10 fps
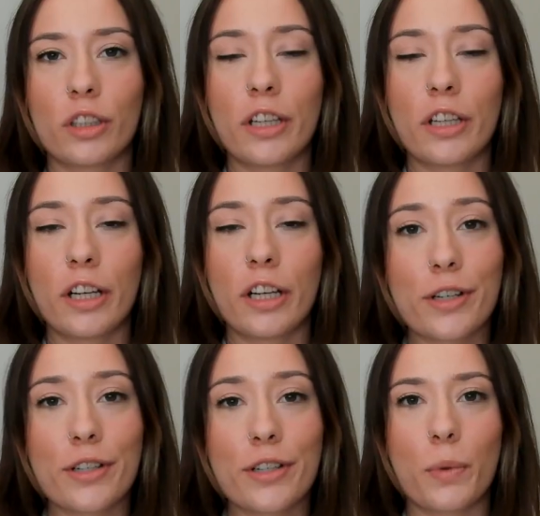countries
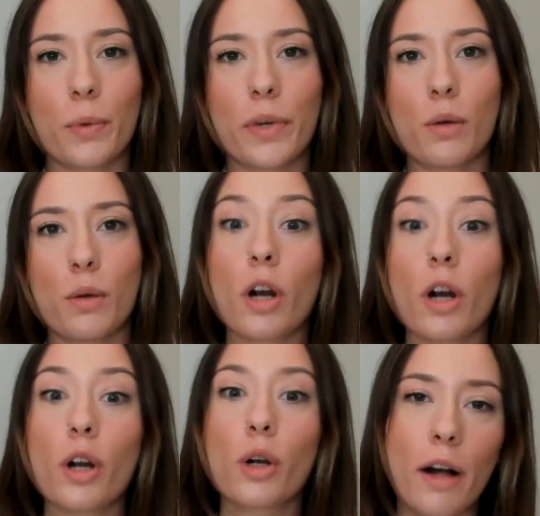that we
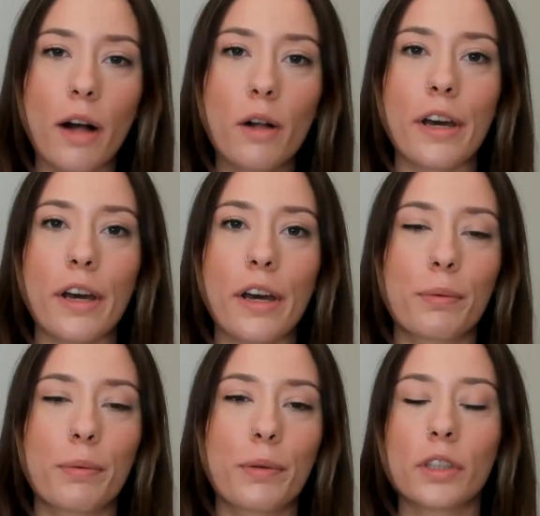work well with. We
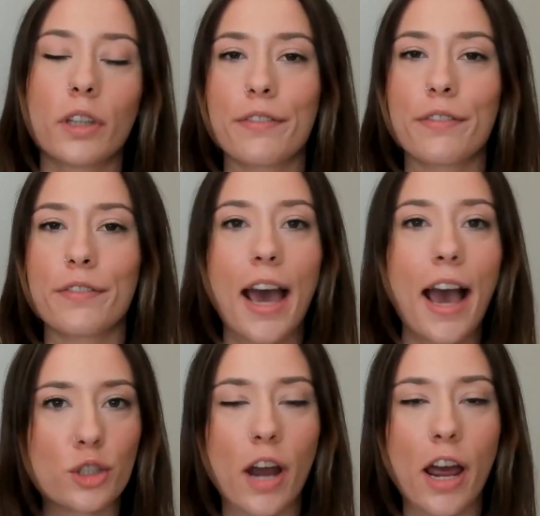do a lot of
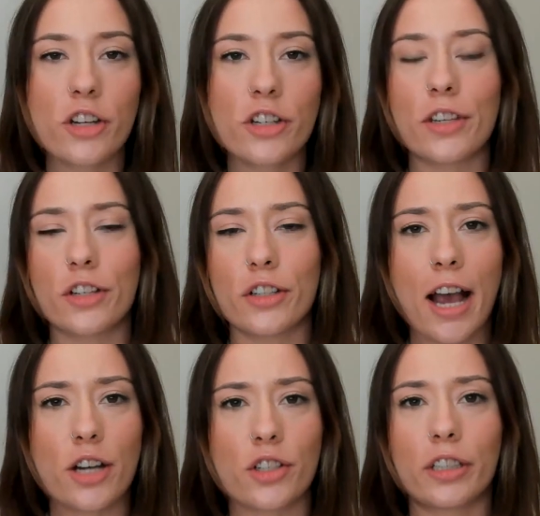tax strategies
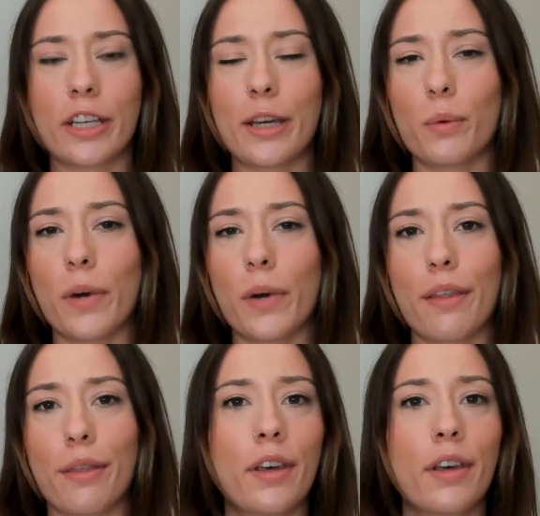internationally
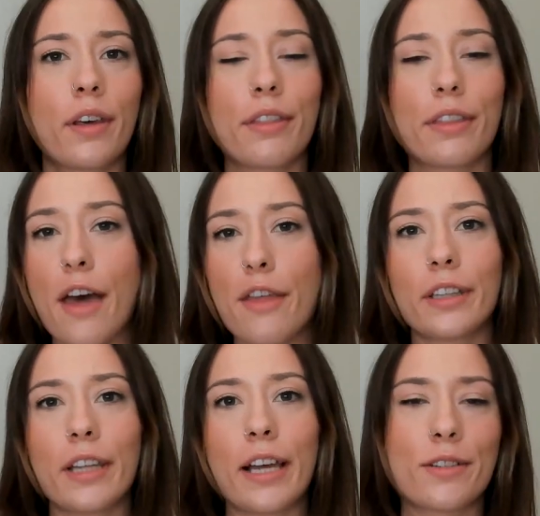with the
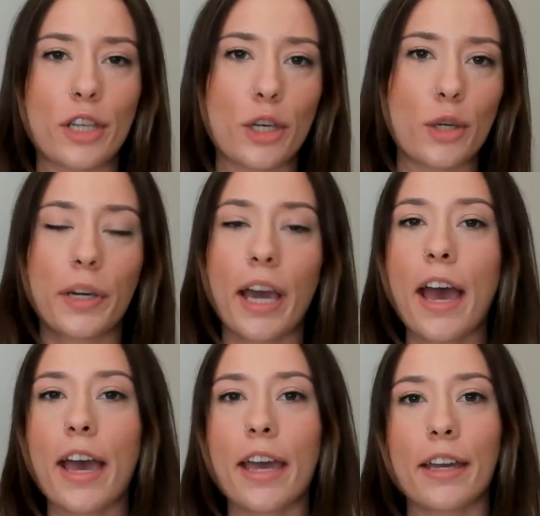Netherlands, the
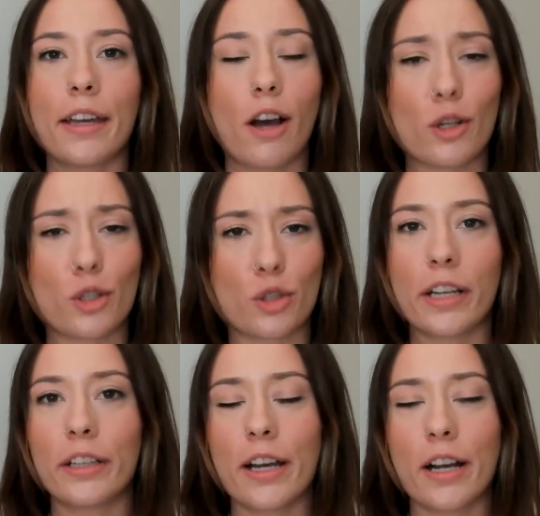UK,
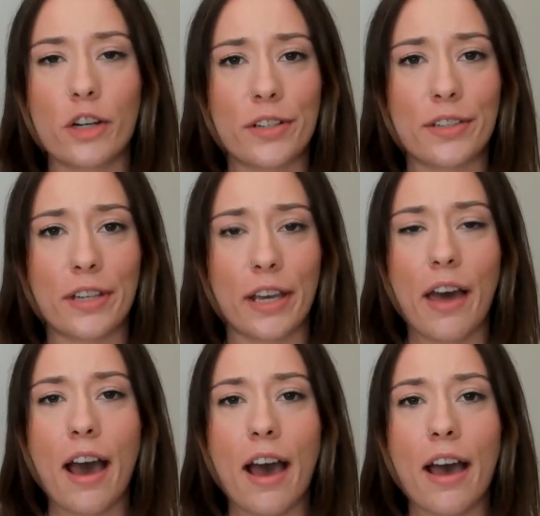Australia, countries like
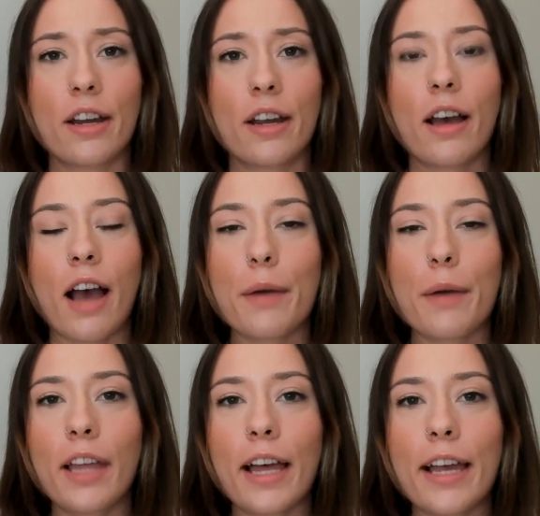that. I
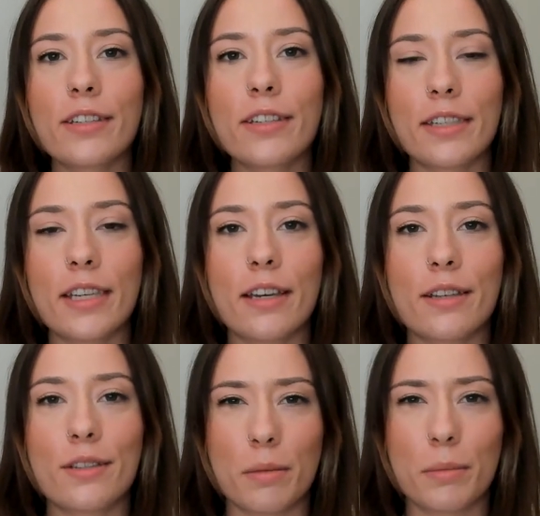would like to see
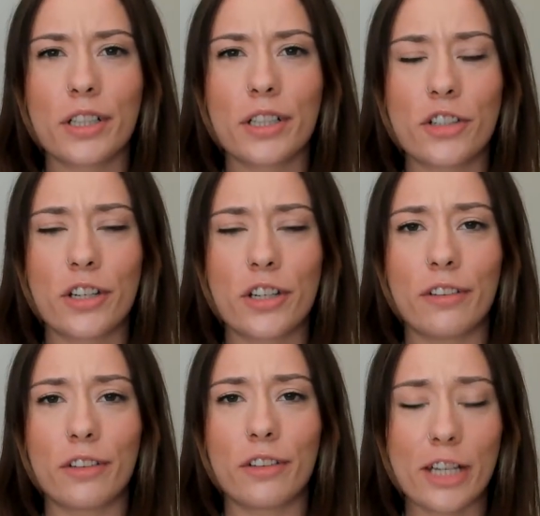a similar
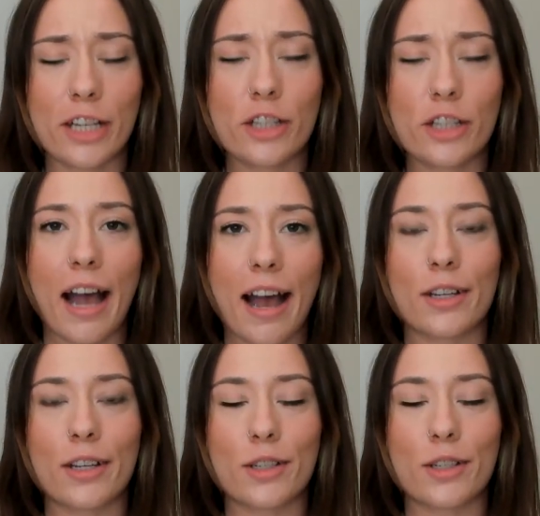digital
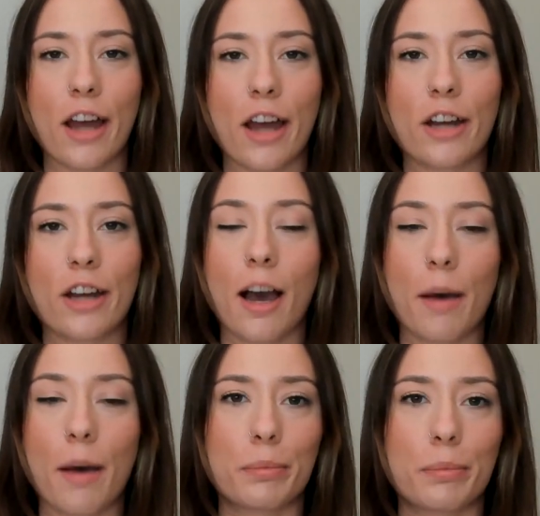asset strategy come
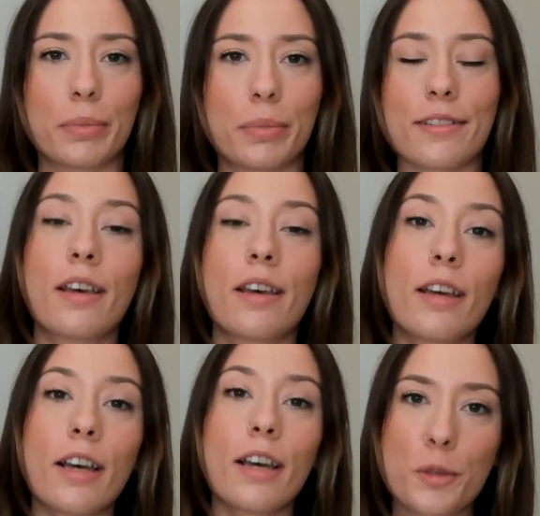into place,
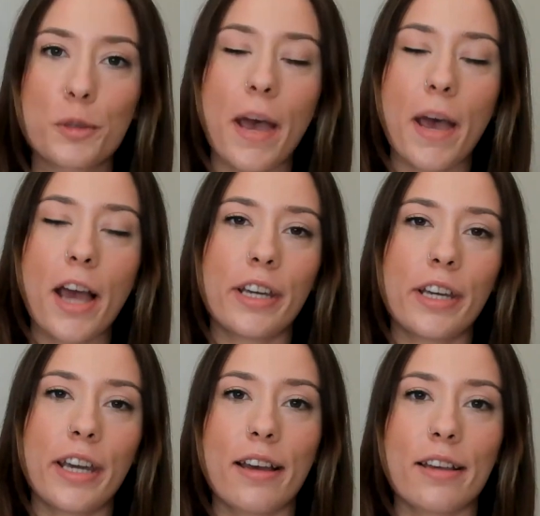especially
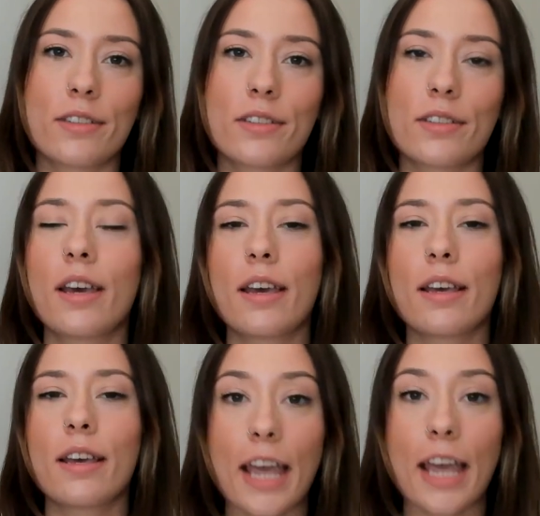as
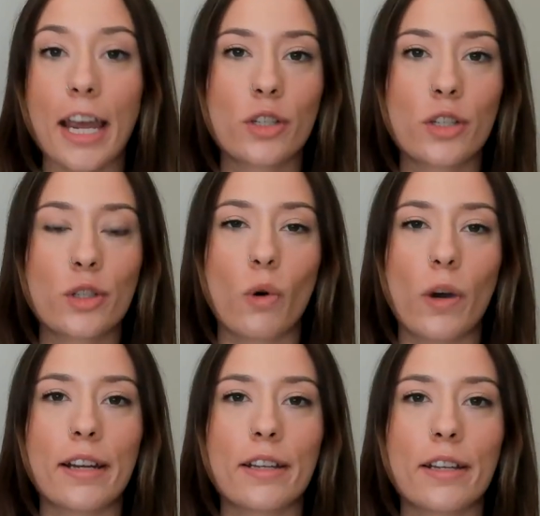sanctions
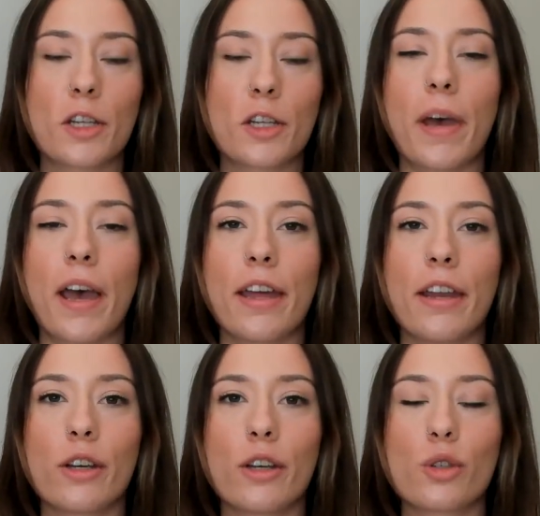avoidance has
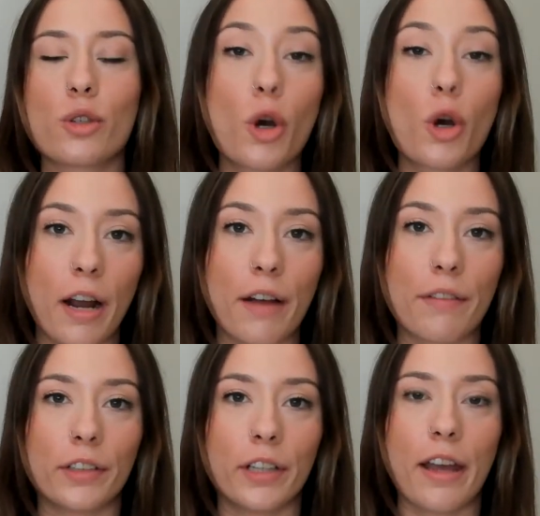been so
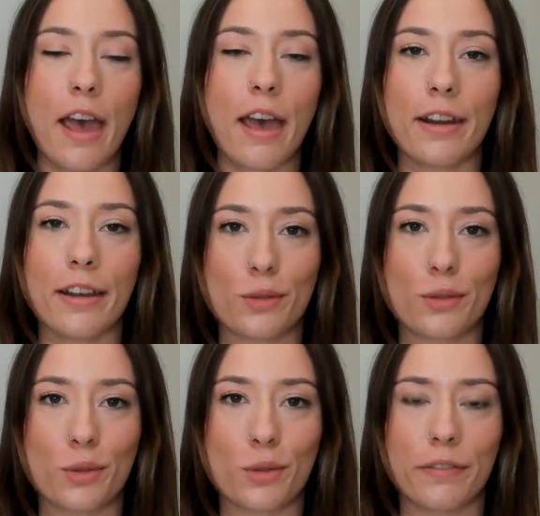prevalent and has sort of